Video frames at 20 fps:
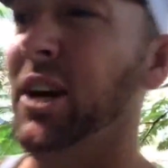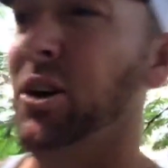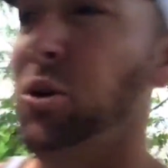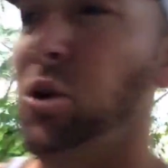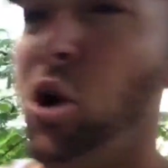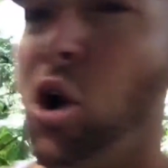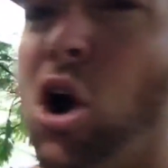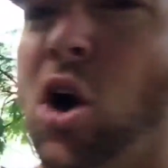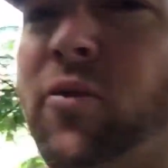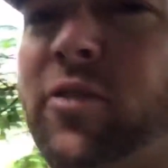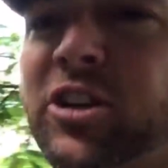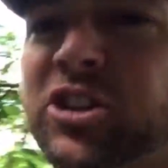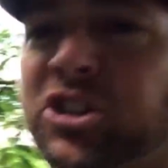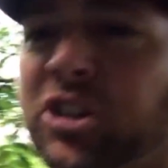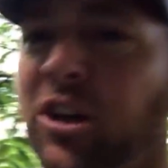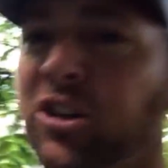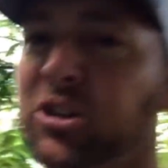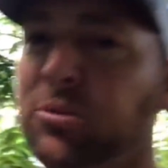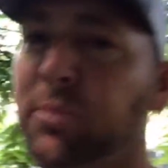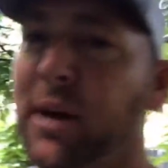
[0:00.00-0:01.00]
don't
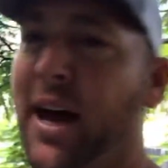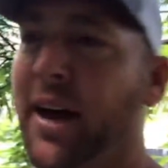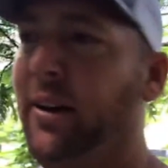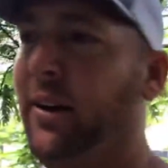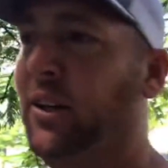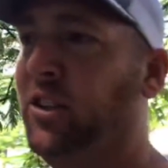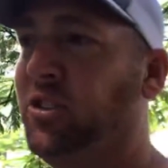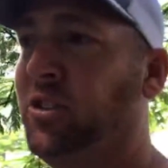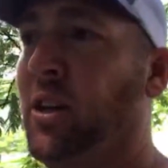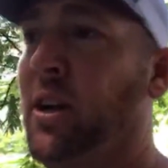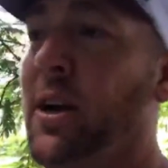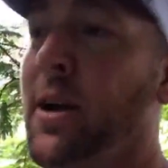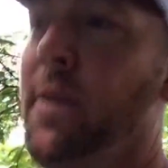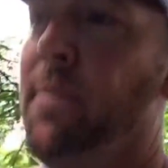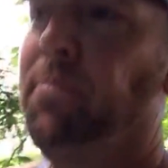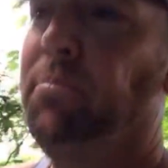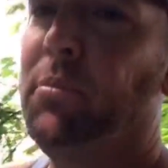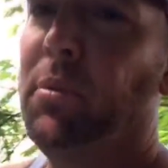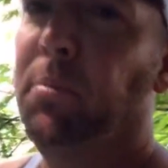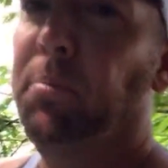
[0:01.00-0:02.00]
overcharge the batteries,
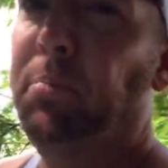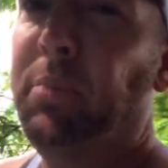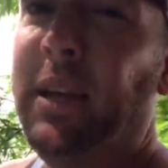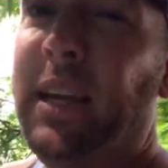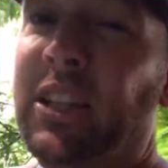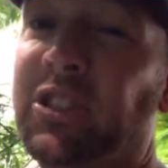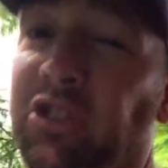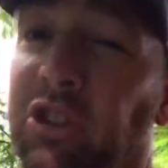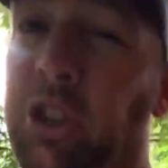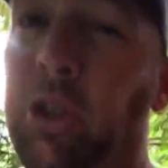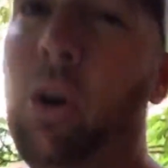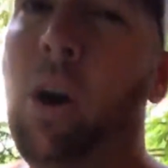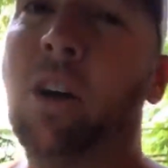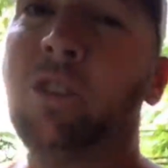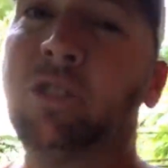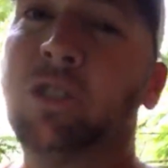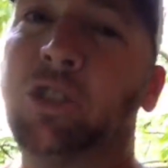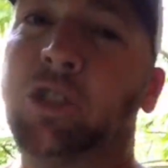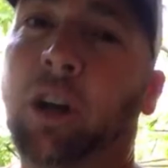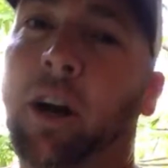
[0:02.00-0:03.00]
but B, so you
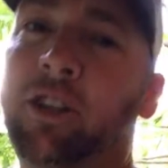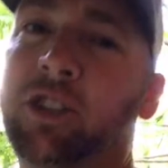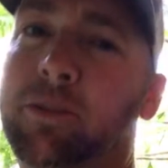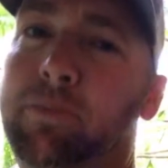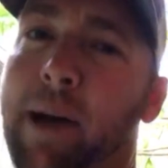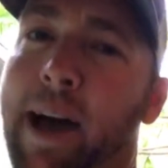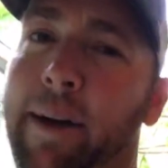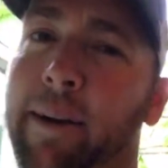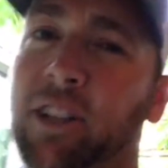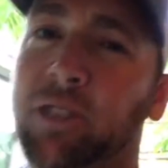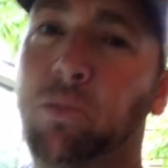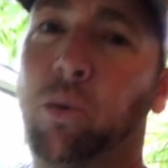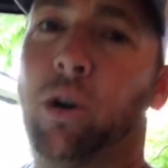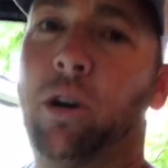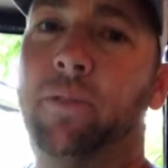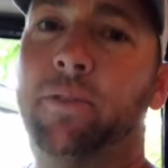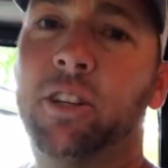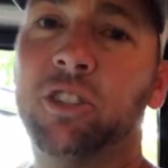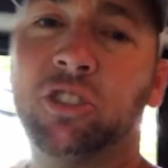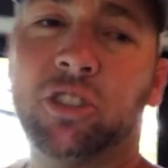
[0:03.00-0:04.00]
also charge the batteries more
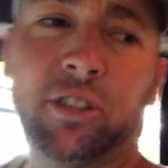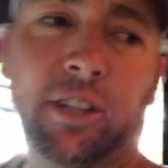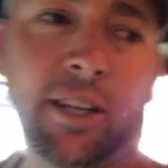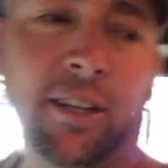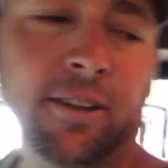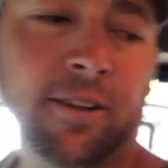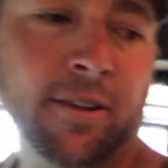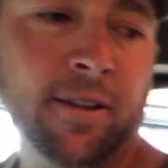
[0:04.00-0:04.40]
efficiently.